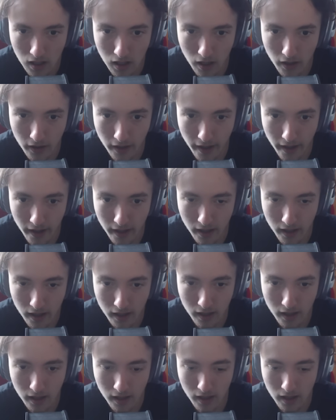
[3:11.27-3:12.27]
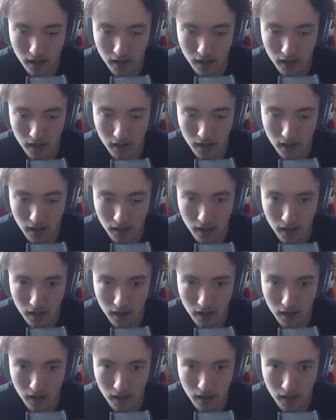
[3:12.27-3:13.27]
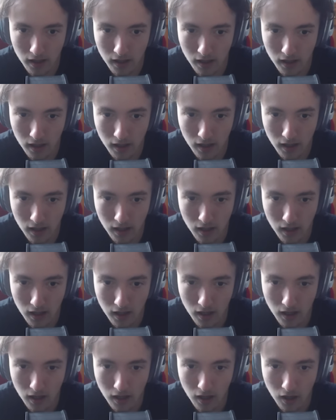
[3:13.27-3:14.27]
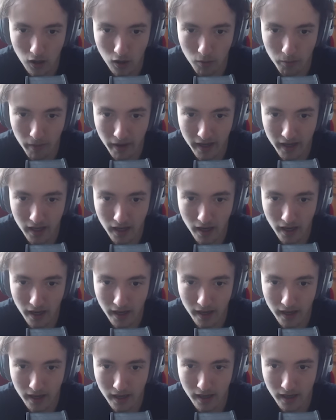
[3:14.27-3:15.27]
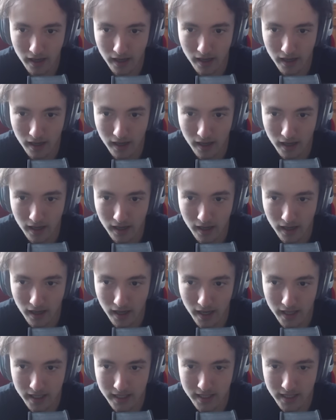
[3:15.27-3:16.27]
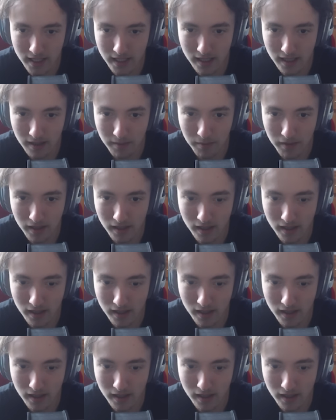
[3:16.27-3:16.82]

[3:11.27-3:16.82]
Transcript: Okay. Oh shit! I can push it out. I can push it out. Oh my god. I see them.